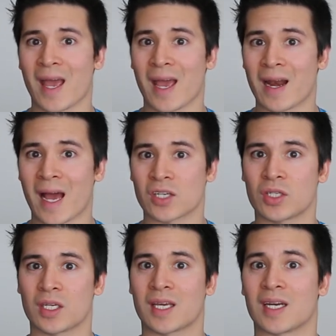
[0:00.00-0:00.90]
and
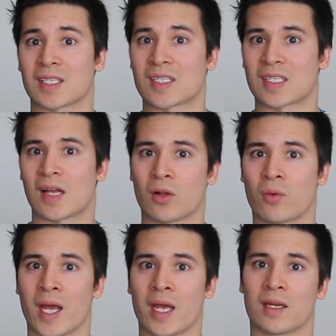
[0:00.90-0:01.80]
actually can
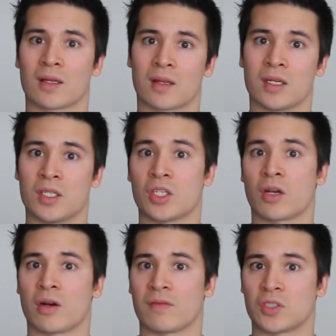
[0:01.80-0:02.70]
accelerate the
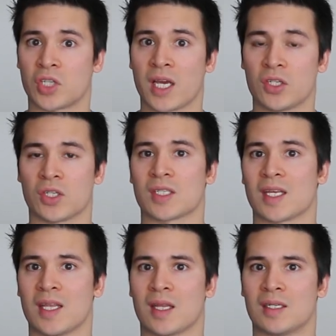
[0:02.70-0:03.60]
degenerative changes
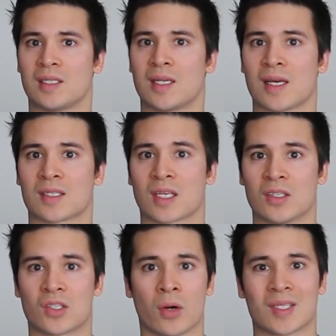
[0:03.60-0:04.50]
in the disc,
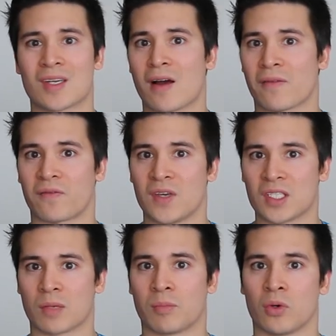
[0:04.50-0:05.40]
and so it's not
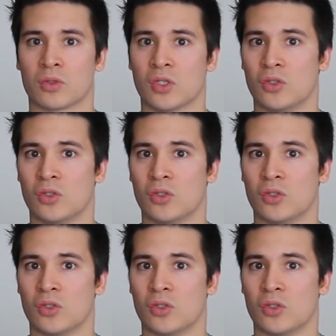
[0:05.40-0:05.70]
feasible to